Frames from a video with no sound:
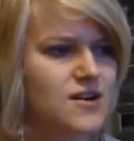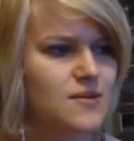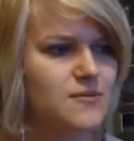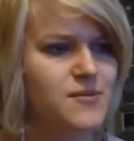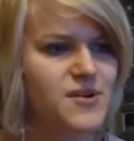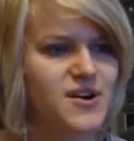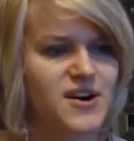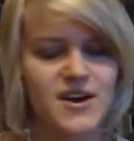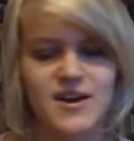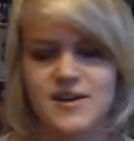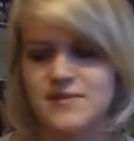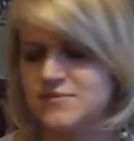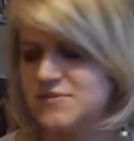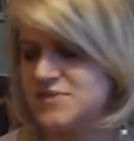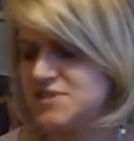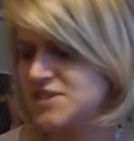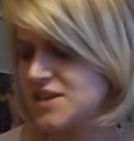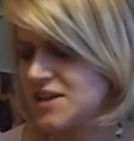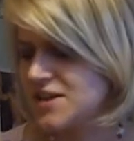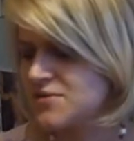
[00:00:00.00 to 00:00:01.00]
But
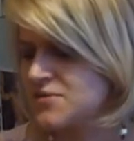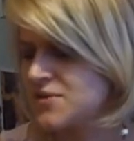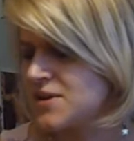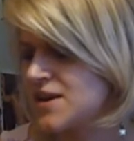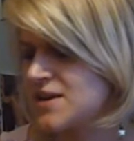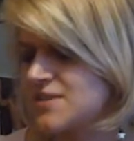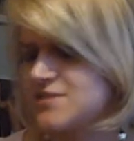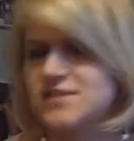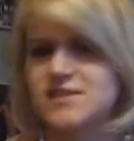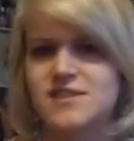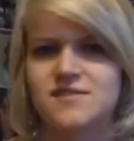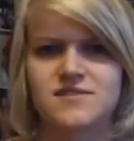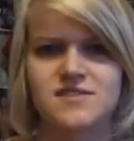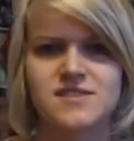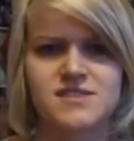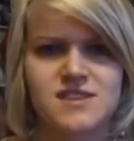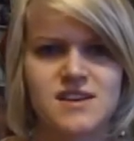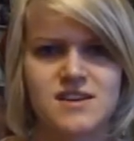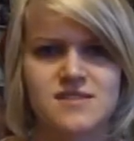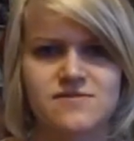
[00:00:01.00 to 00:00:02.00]
does anyone else have the
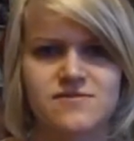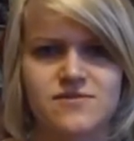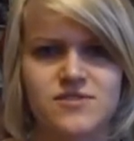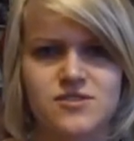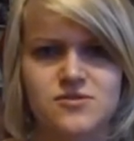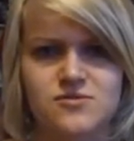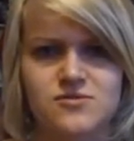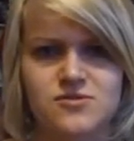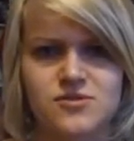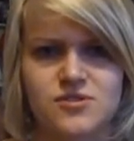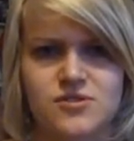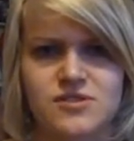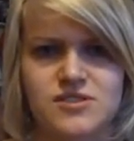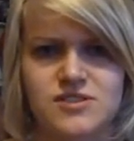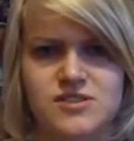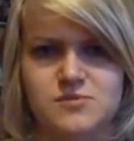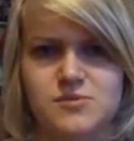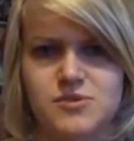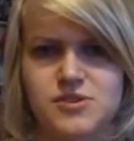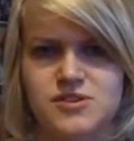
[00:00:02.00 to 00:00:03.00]
same views on this
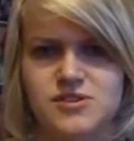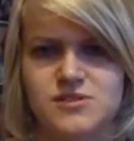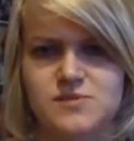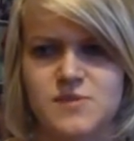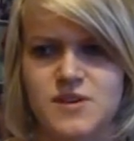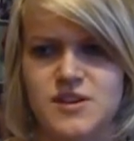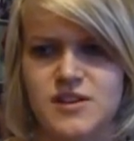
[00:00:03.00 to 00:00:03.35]
book as me?